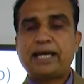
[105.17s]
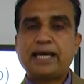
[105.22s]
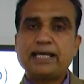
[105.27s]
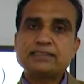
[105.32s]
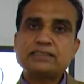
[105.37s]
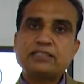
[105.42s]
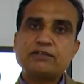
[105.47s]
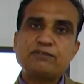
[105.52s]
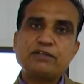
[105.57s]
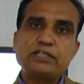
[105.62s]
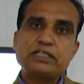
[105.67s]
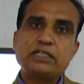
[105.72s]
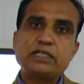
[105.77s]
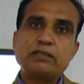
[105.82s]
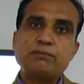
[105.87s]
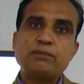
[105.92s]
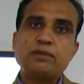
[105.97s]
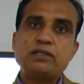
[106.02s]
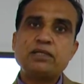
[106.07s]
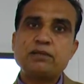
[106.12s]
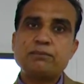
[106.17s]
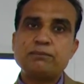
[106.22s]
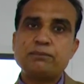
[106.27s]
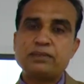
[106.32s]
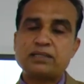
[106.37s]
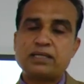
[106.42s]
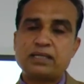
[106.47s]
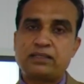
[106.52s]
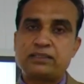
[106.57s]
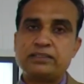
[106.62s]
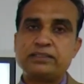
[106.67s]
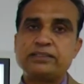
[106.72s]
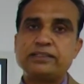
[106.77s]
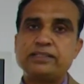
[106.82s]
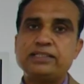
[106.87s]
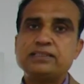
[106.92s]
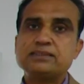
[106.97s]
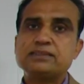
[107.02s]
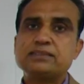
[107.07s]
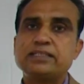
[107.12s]
As the variable number are
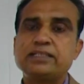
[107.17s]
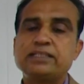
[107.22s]
increased,